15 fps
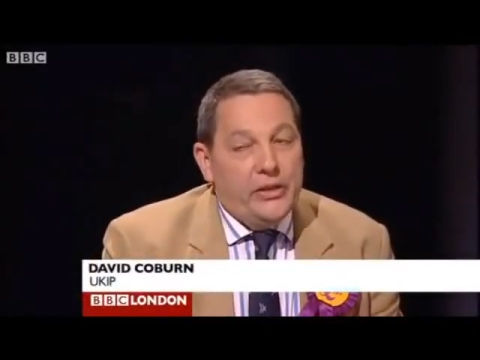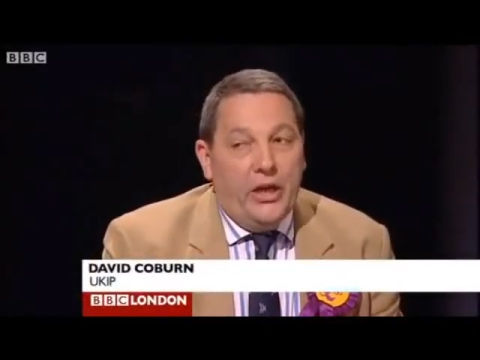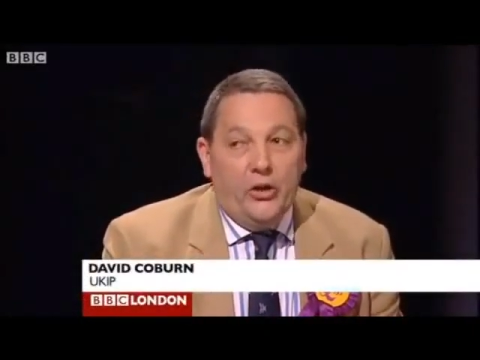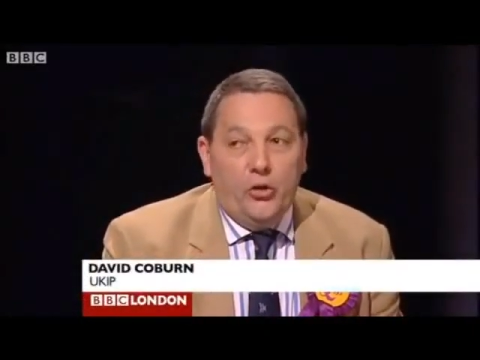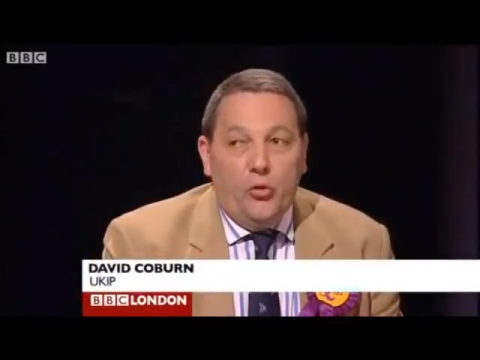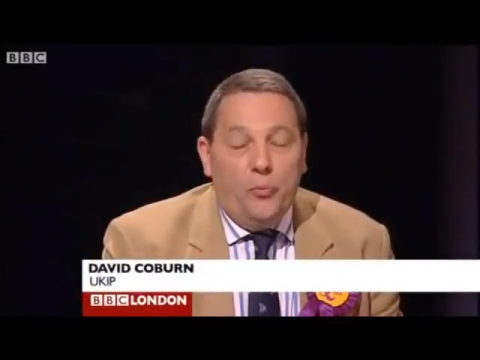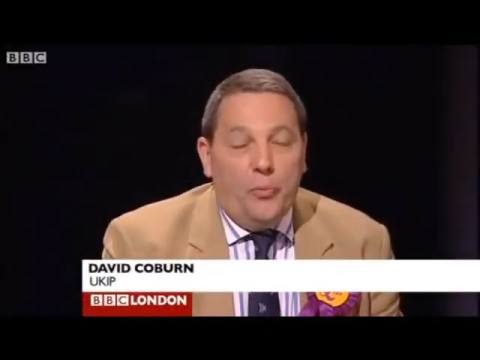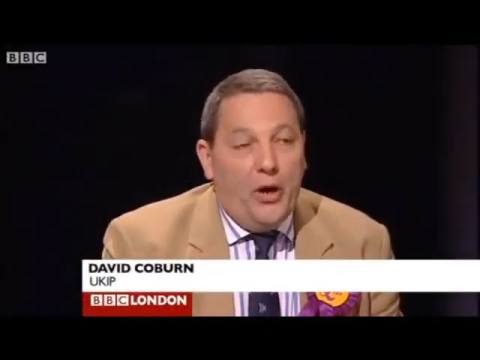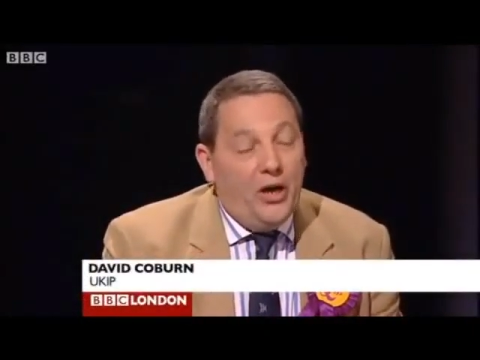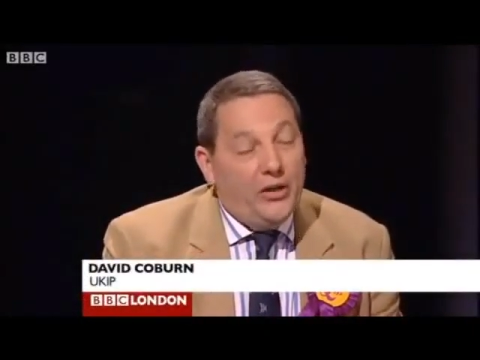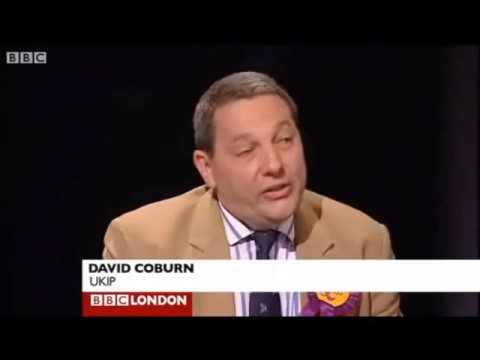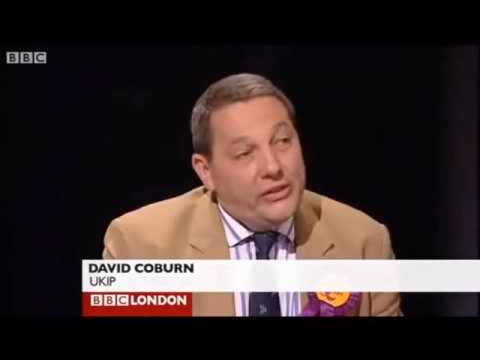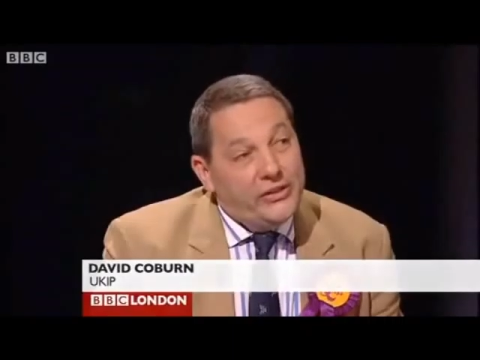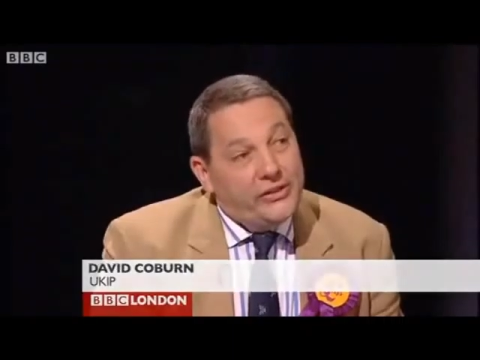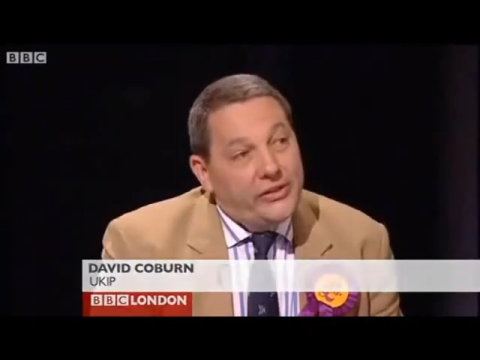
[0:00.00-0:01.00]
title
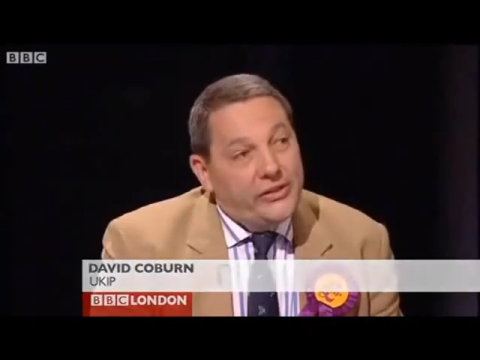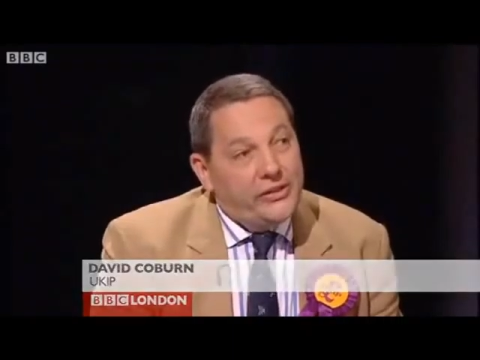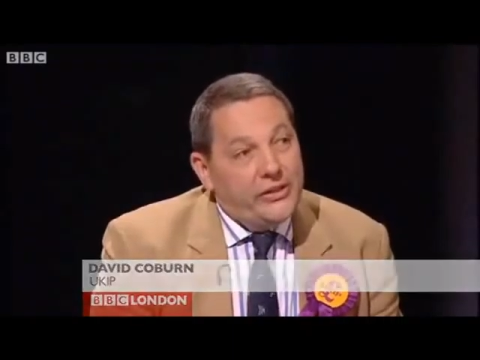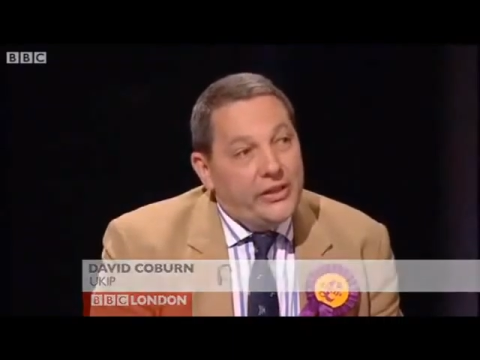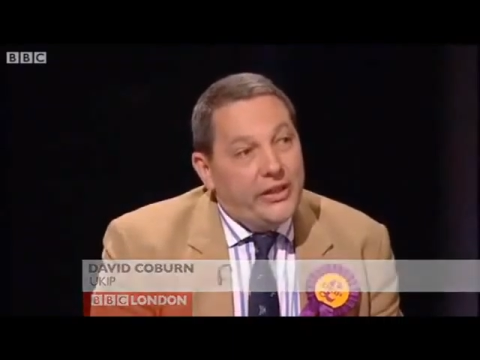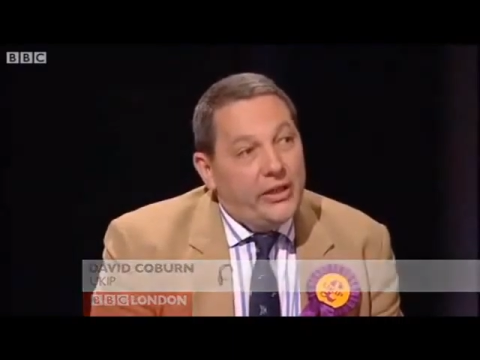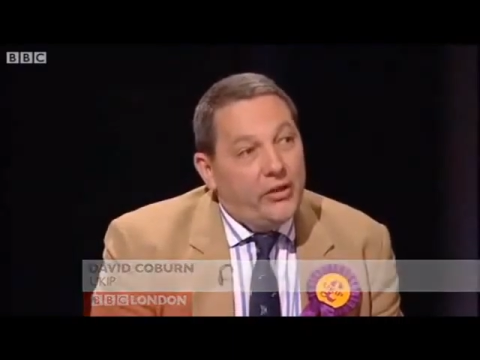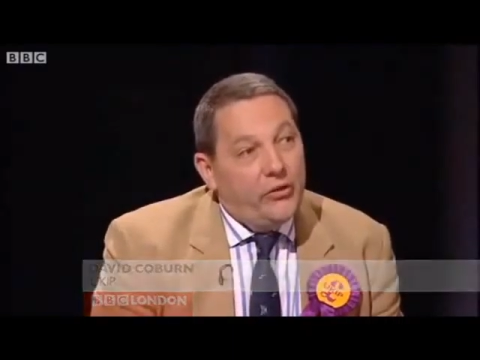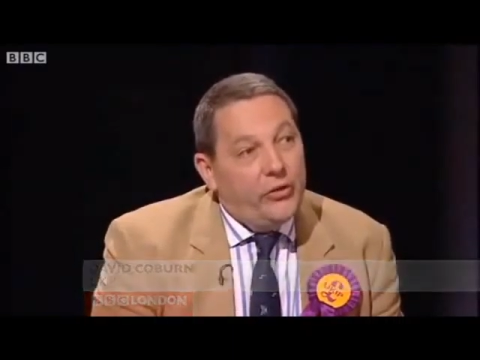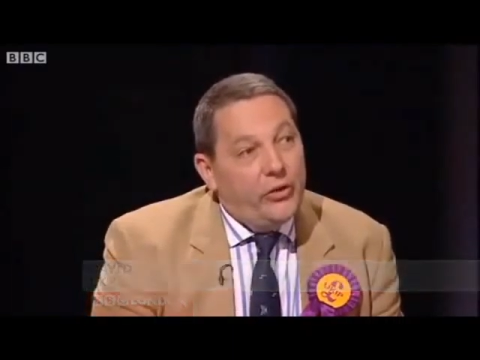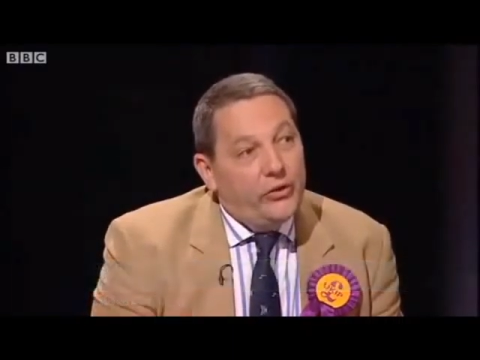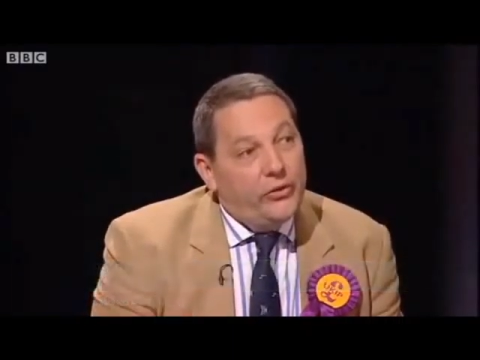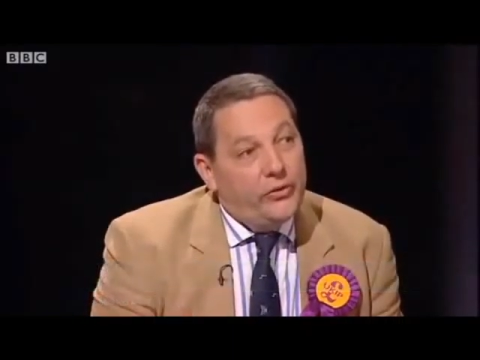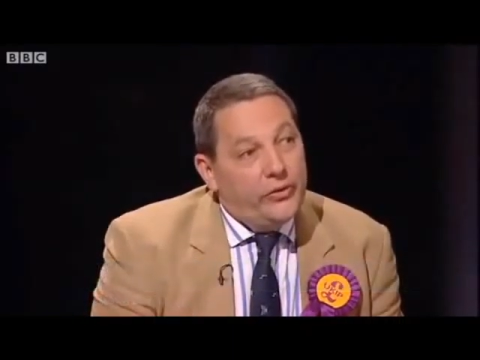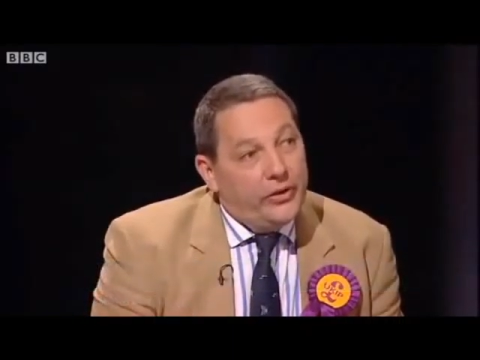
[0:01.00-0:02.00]
parties today on
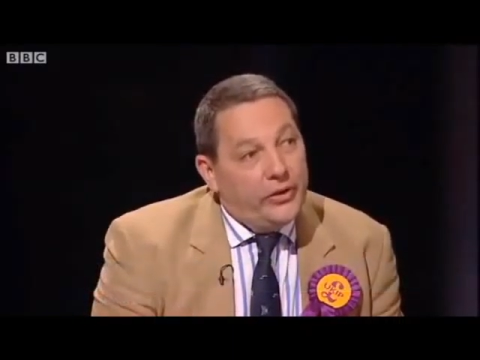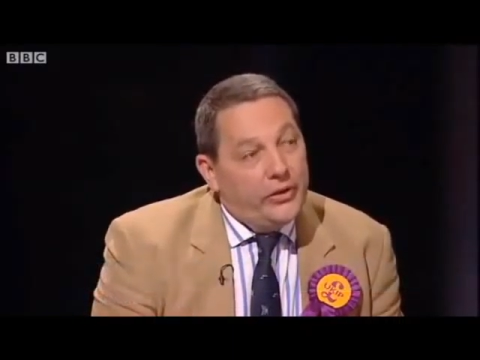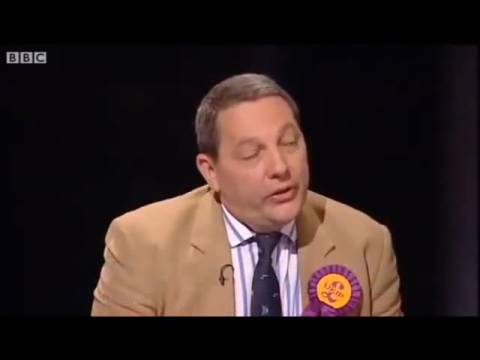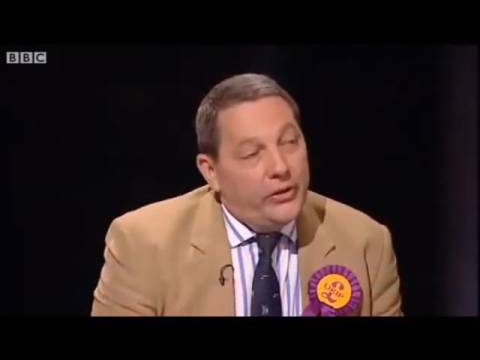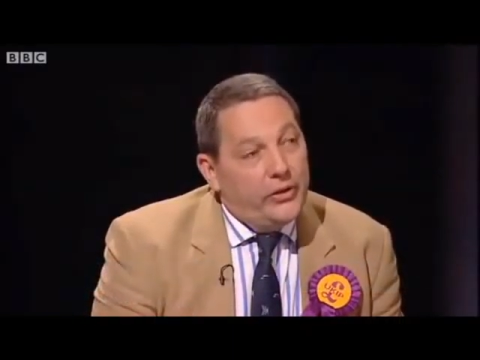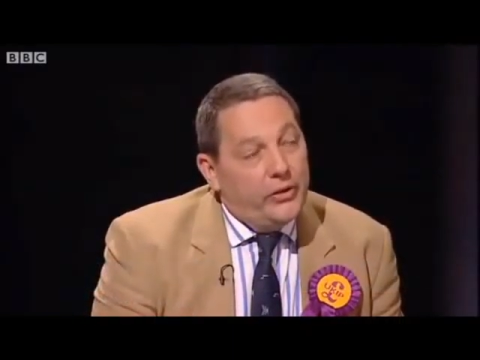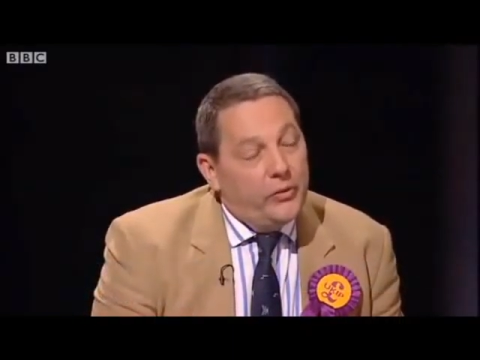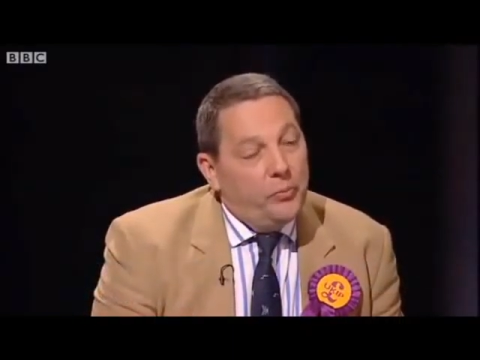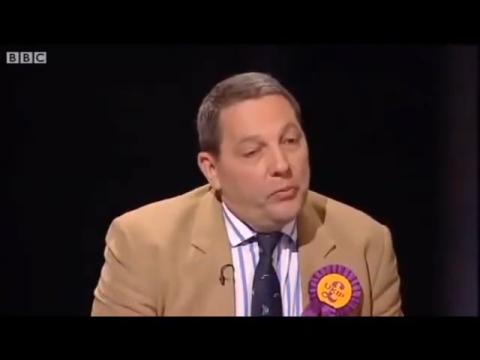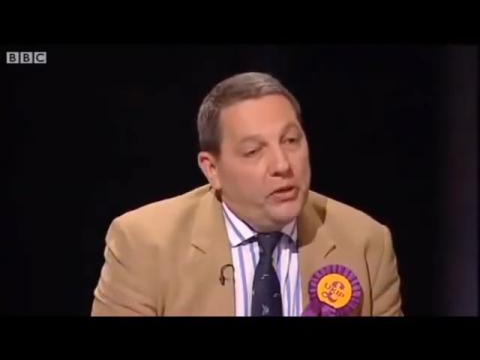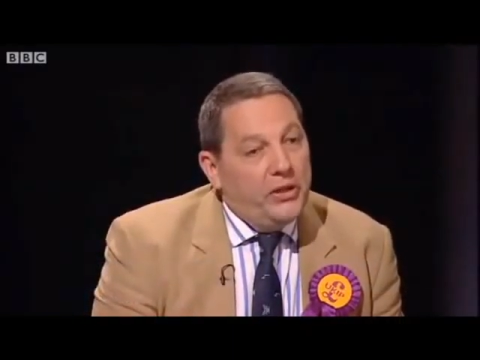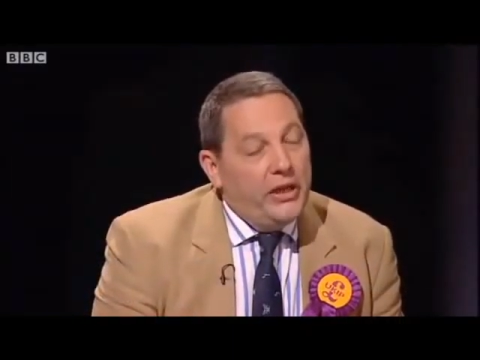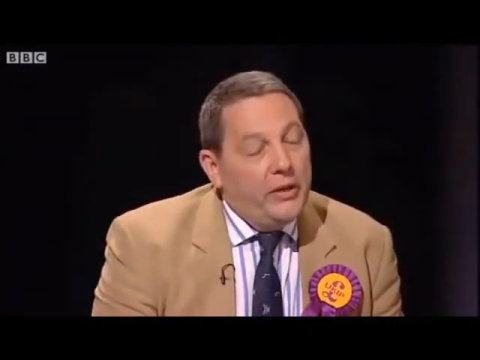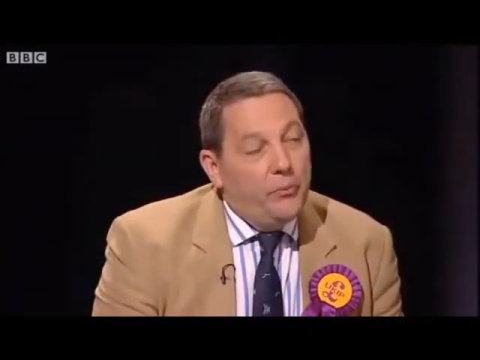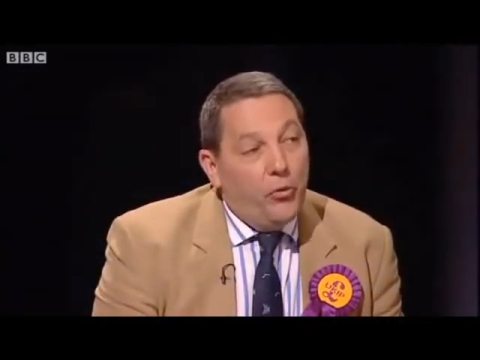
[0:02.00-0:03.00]
the, uh, the
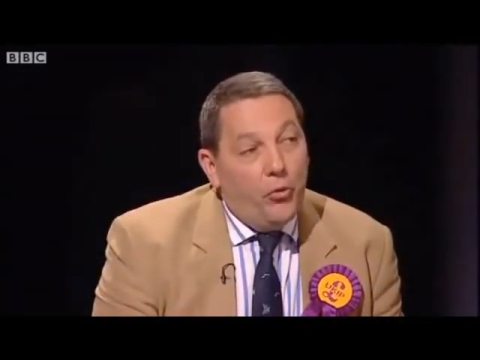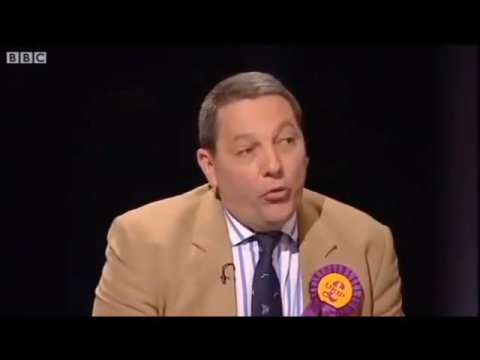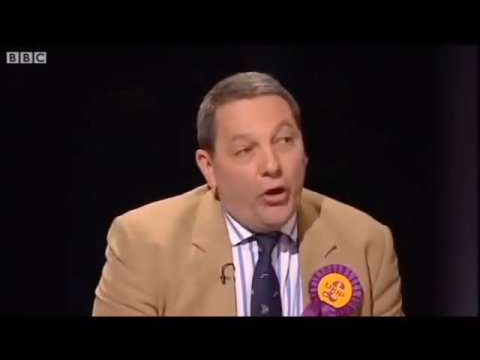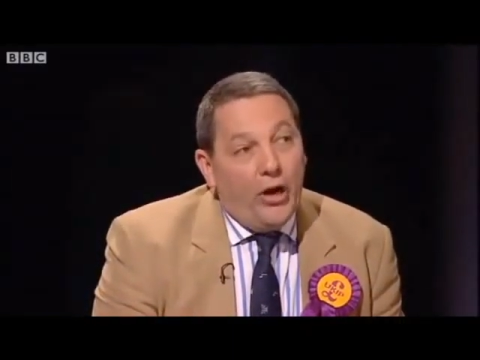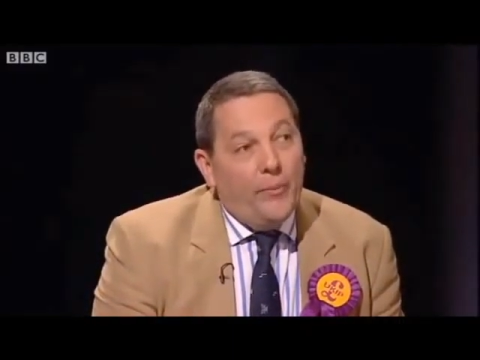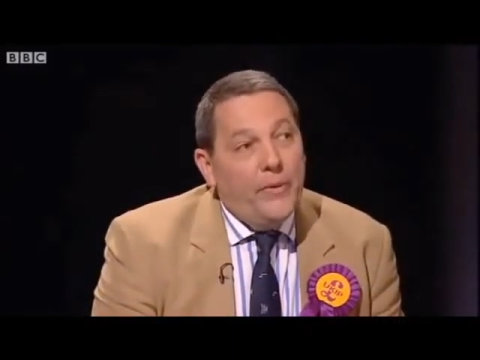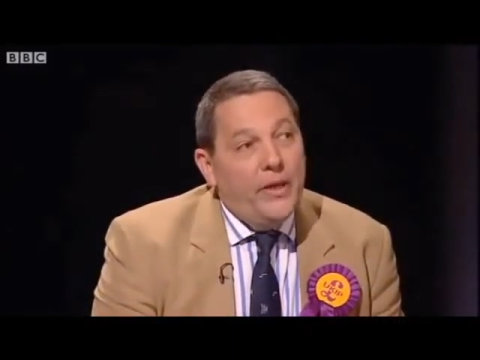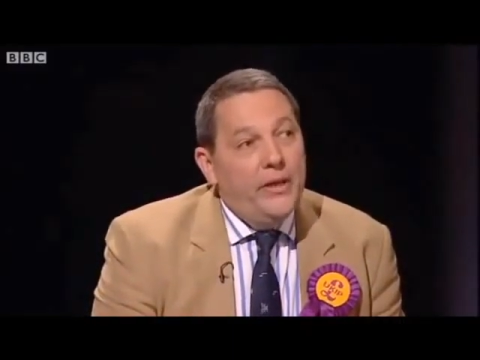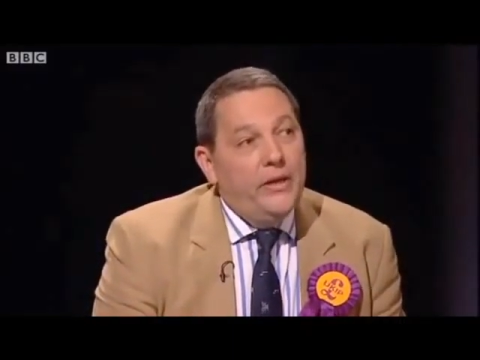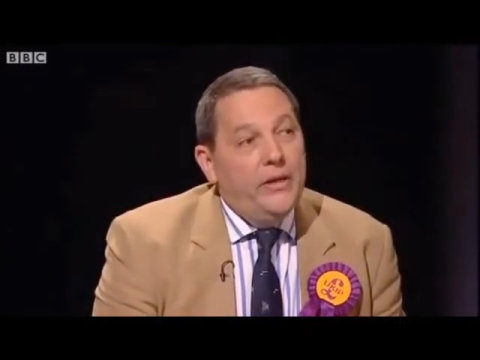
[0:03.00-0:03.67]
midday programme.